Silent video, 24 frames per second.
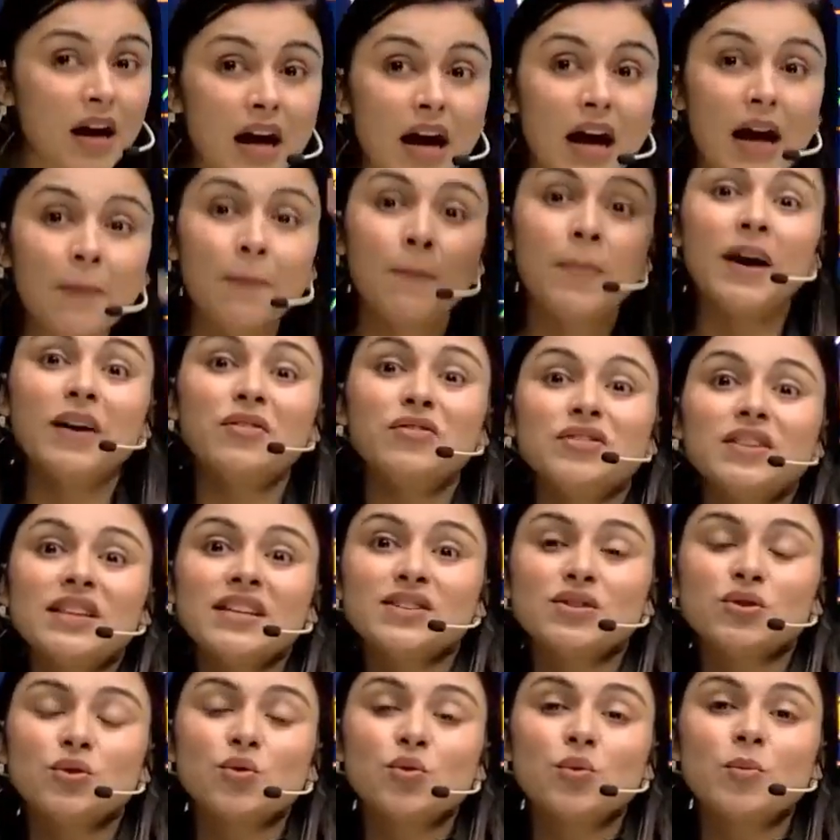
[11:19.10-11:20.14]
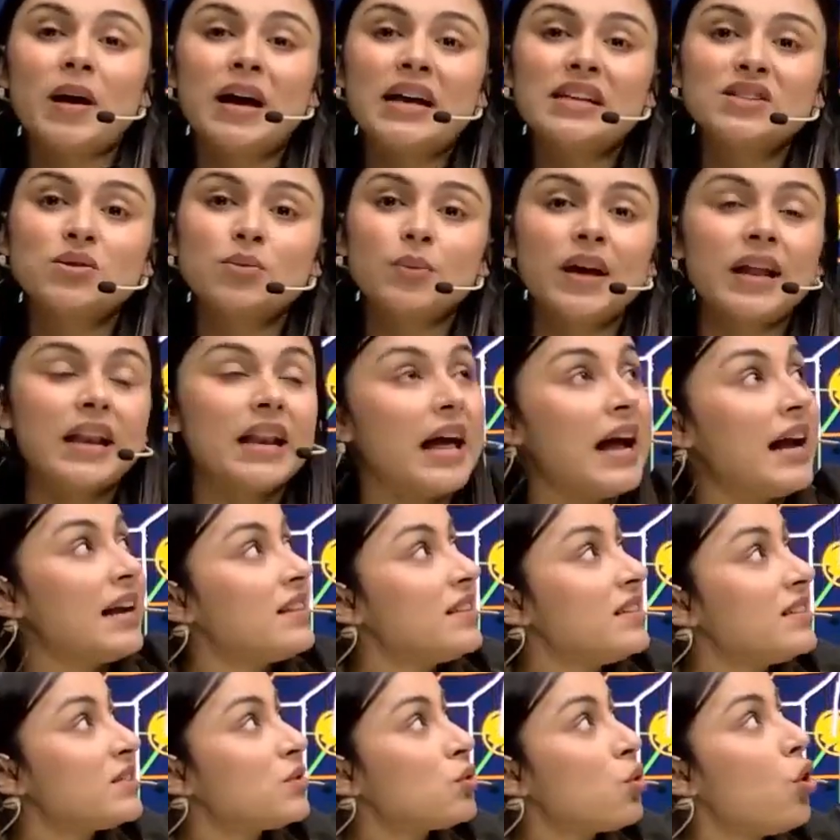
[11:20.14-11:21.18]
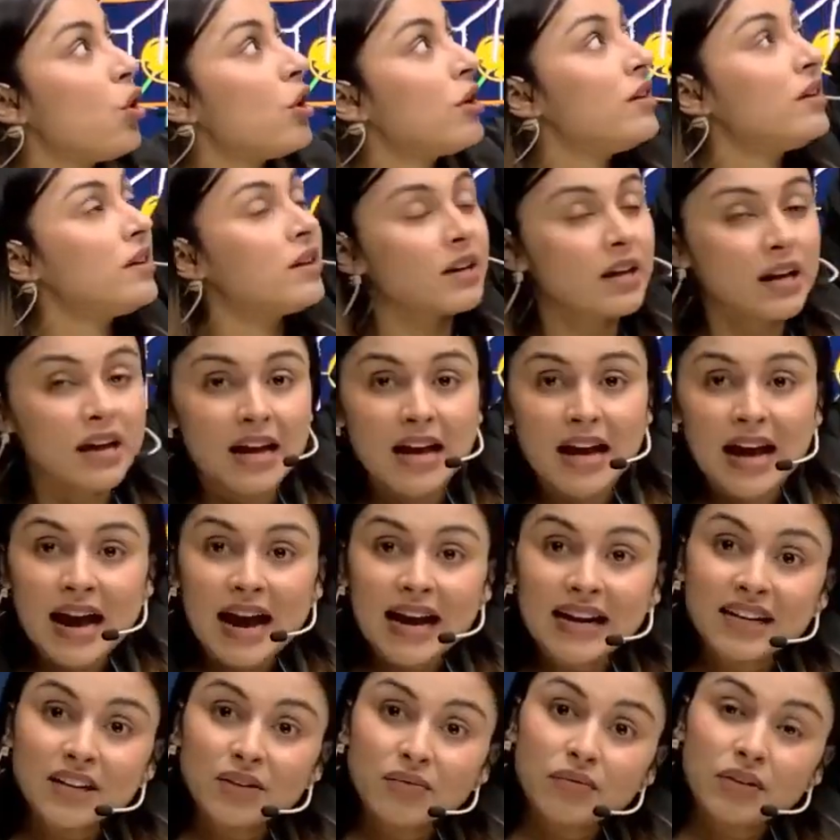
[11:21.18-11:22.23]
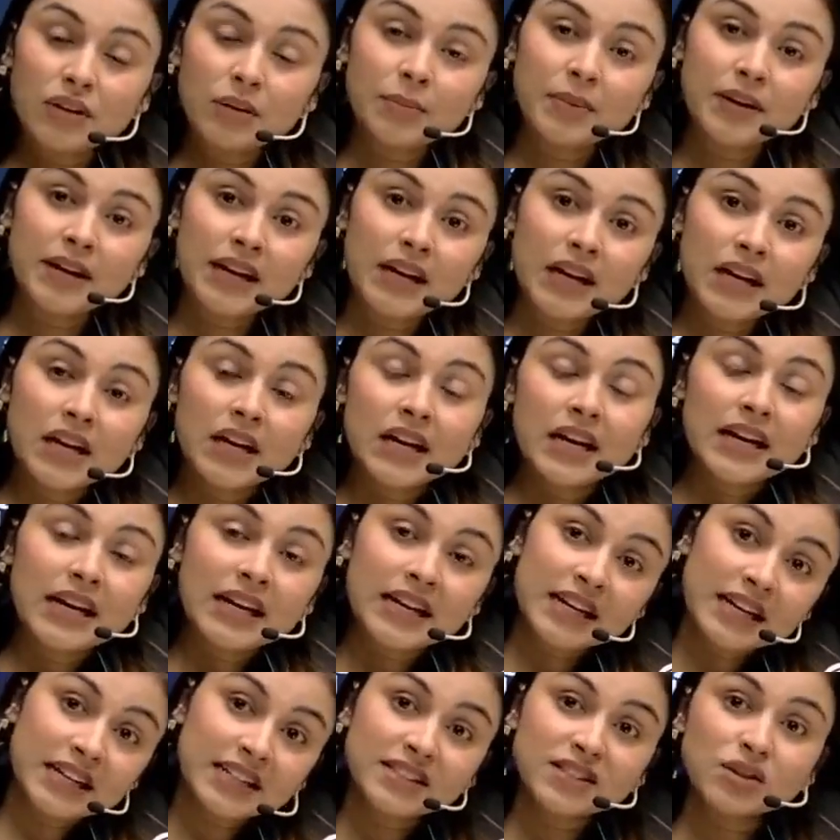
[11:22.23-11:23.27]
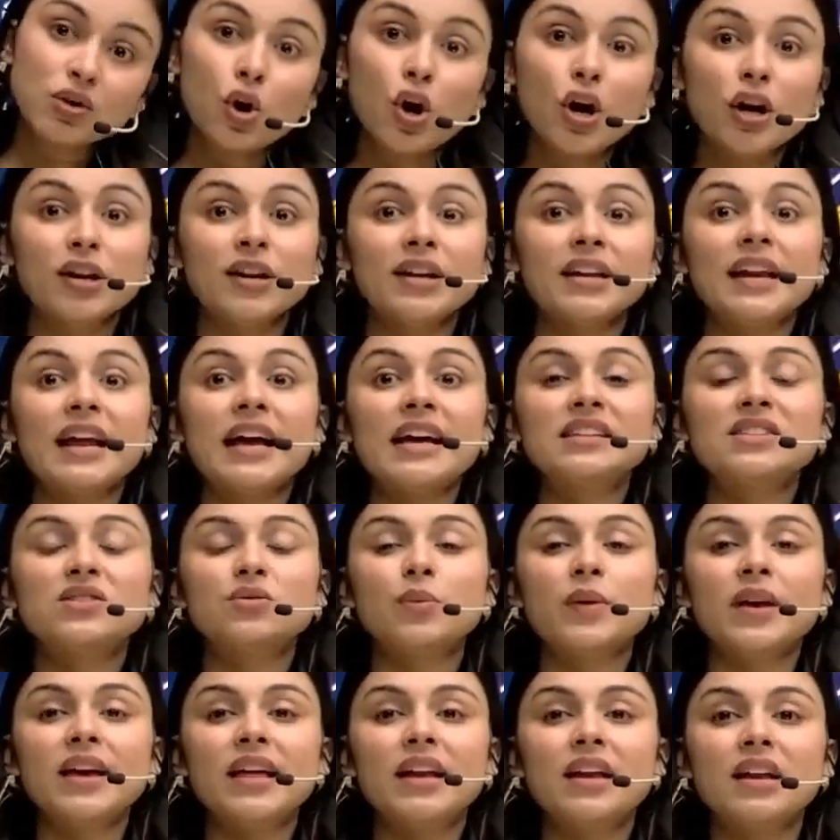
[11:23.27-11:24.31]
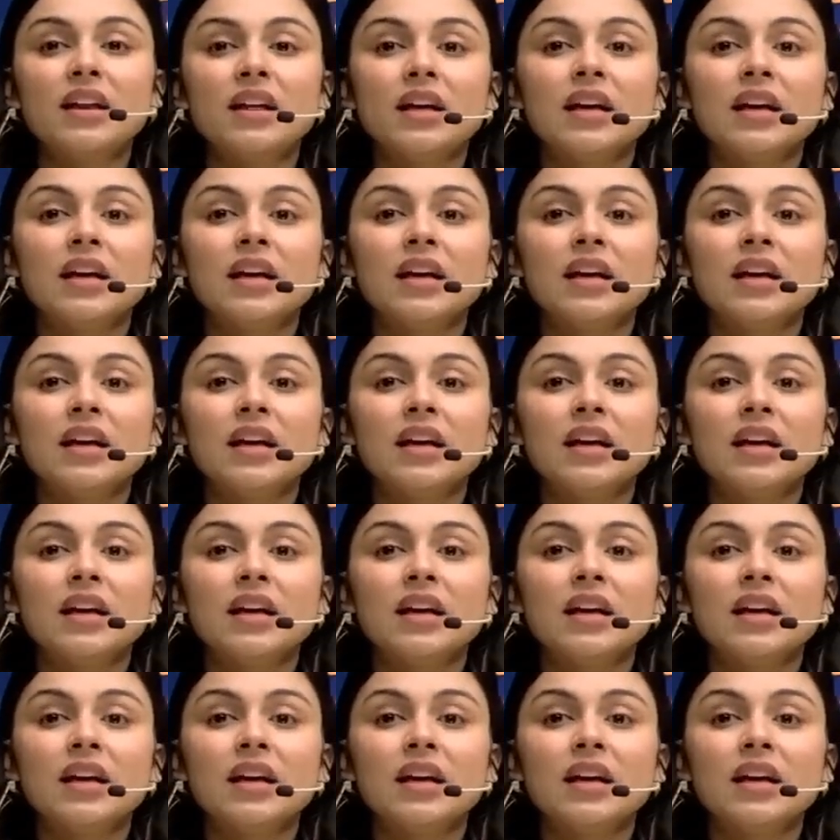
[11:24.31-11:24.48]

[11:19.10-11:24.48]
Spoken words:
above this room as well, and this corner atom will be in its corner as well.